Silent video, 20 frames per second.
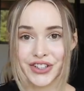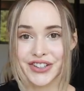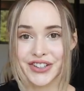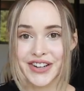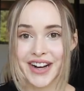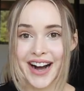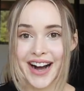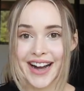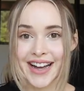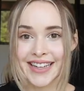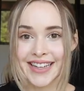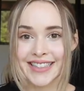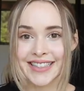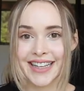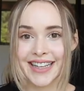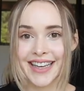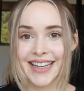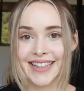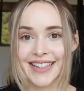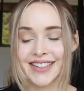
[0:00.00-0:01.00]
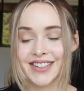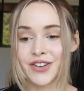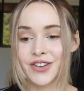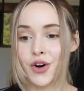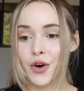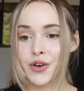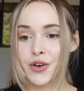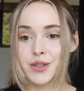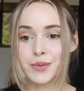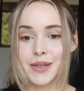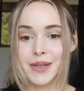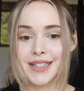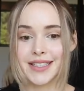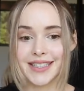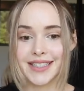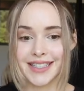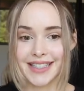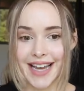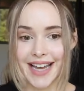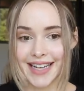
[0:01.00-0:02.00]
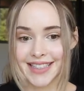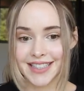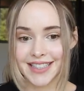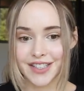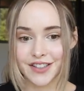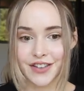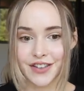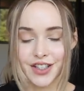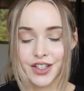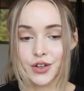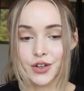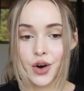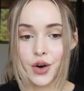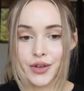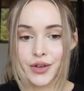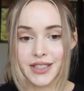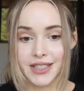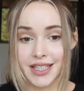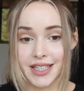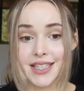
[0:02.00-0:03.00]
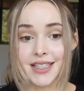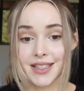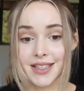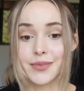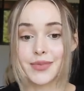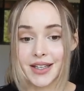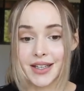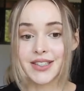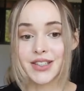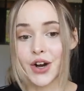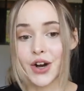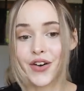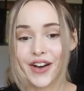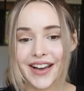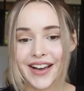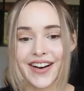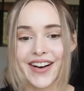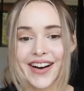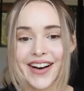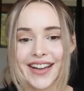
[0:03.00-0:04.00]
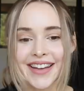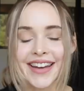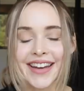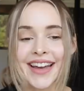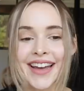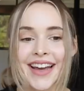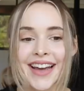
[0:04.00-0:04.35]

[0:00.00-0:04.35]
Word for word: you guys and you always play detective and you always think something's going on.